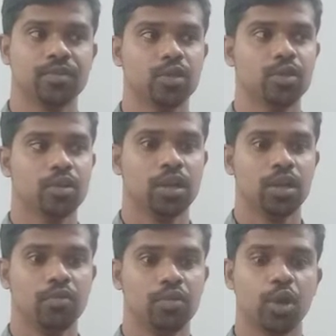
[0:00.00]
No?
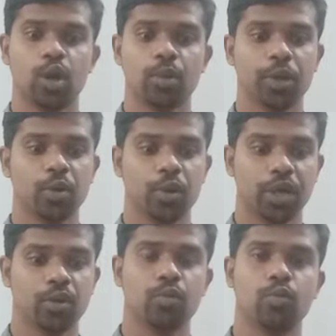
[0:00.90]
We will not be
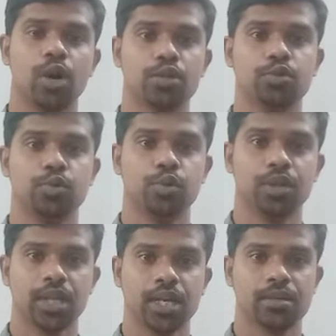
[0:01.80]
knowing what to do
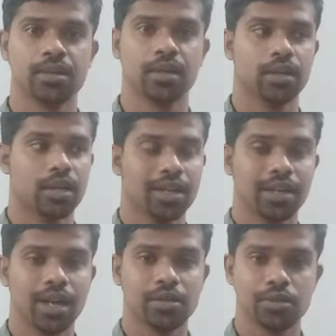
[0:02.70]
in
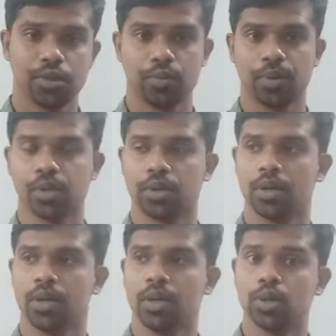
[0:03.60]
that situation.
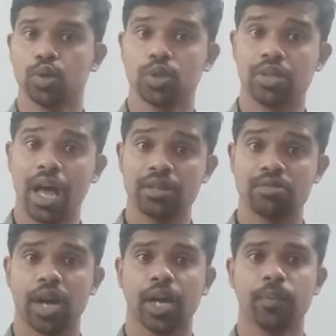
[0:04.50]
So
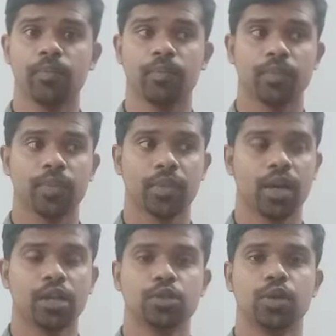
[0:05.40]
that time
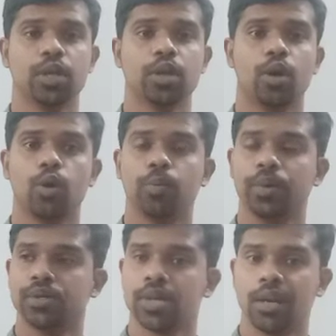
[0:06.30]
actually the hope
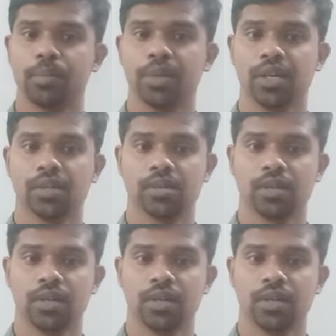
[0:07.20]
is helping us.